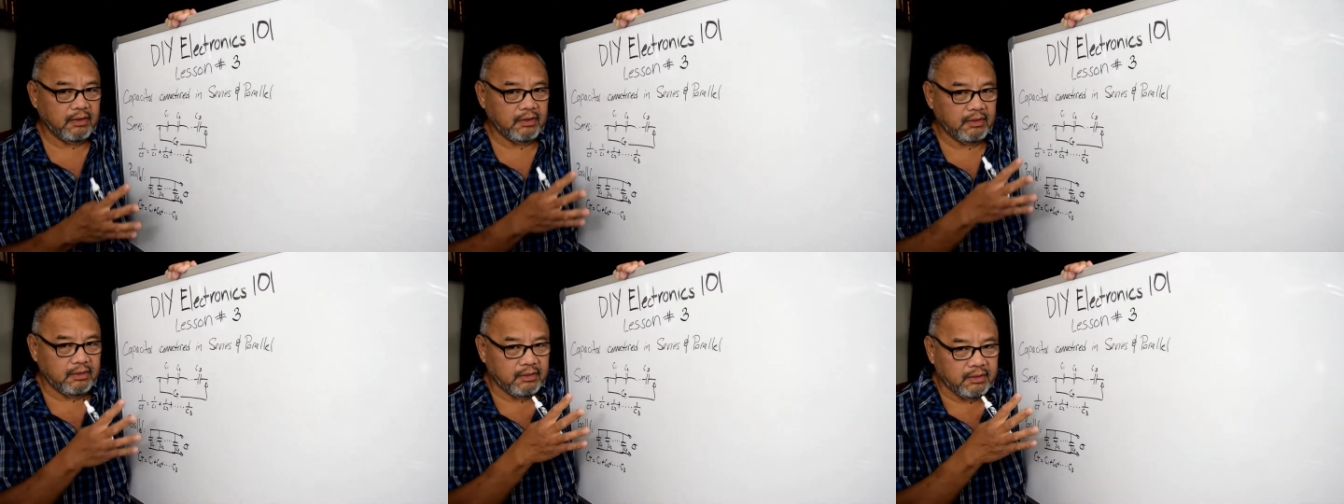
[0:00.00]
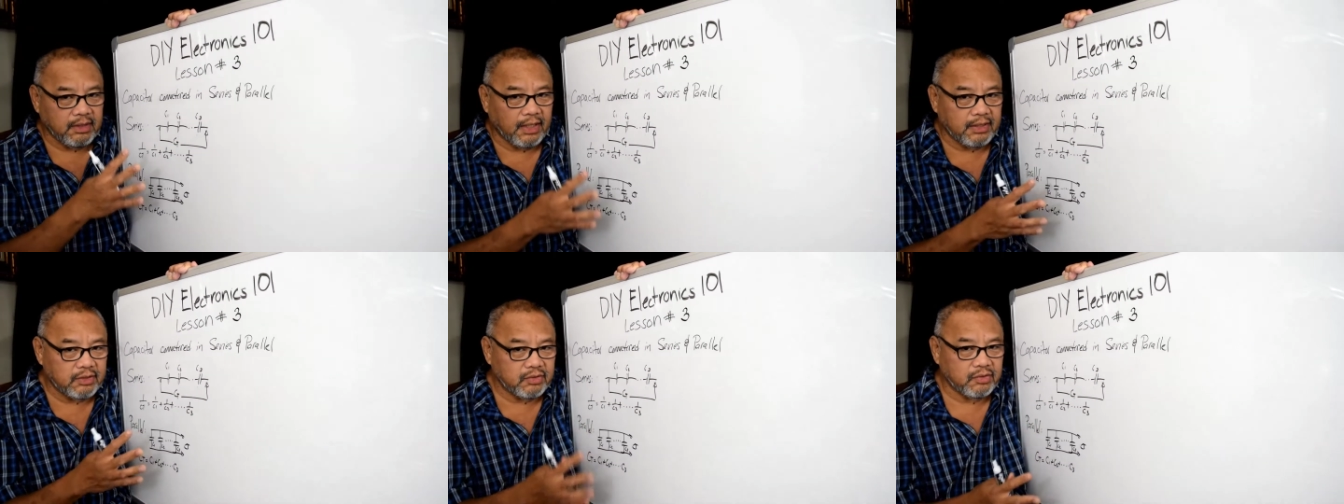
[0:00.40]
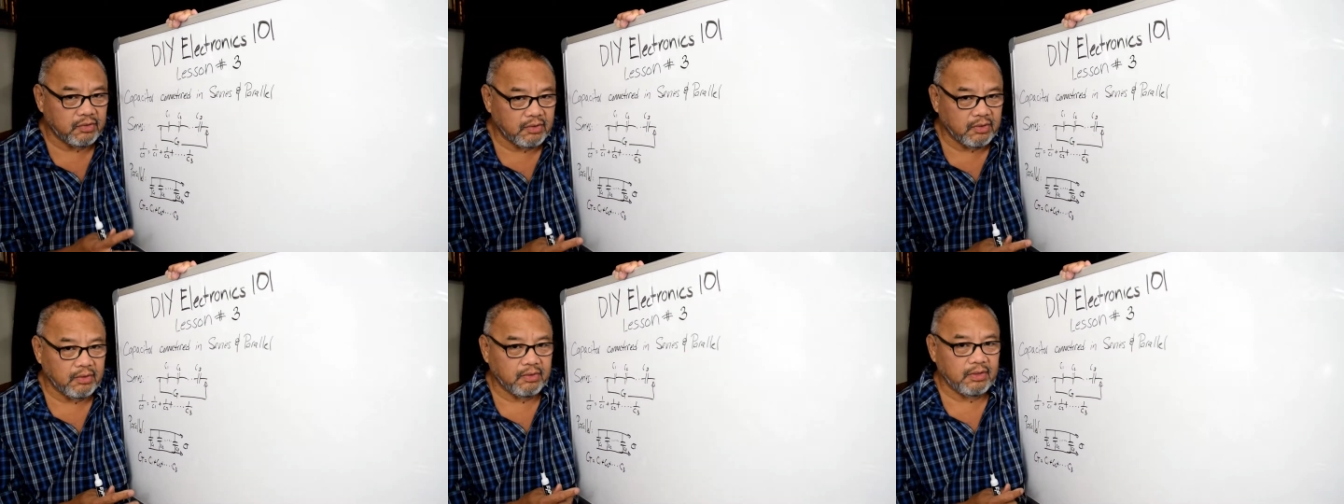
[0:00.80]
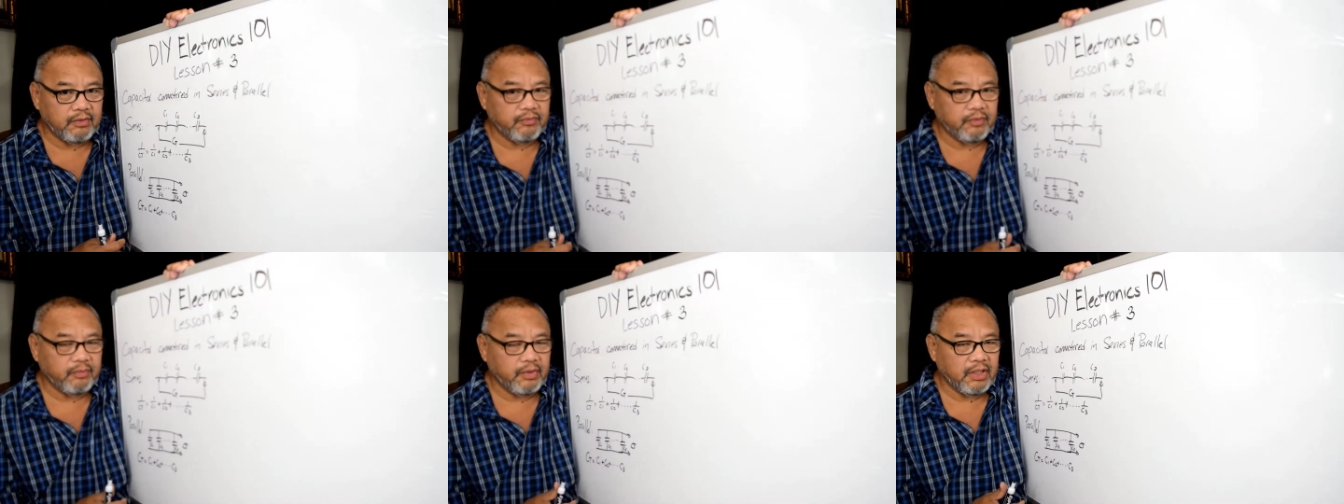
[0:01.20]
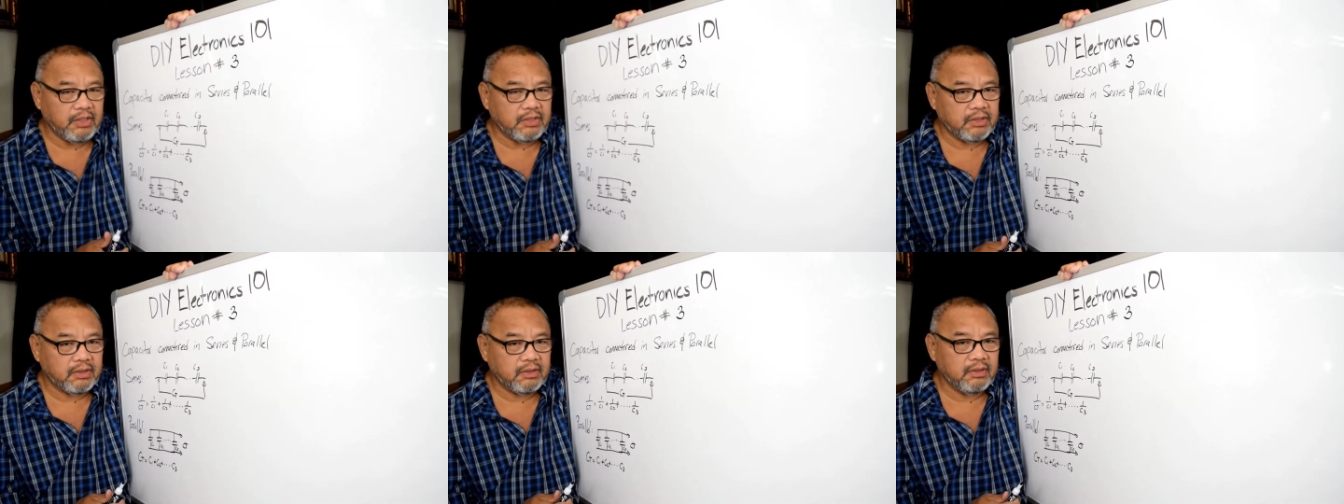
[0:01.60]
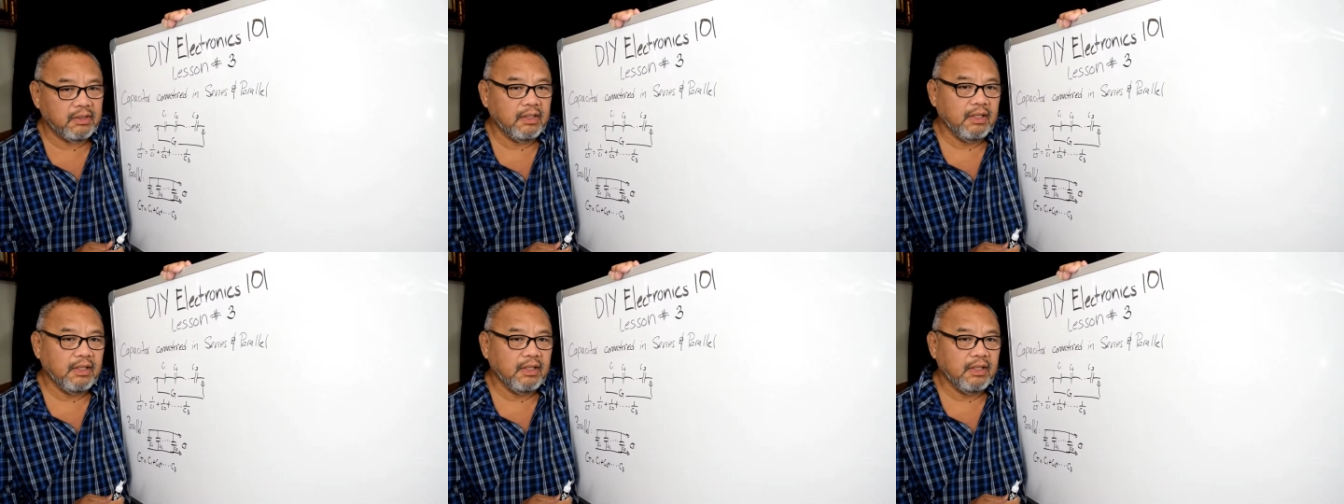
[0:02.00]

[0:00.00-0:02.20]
nice to know information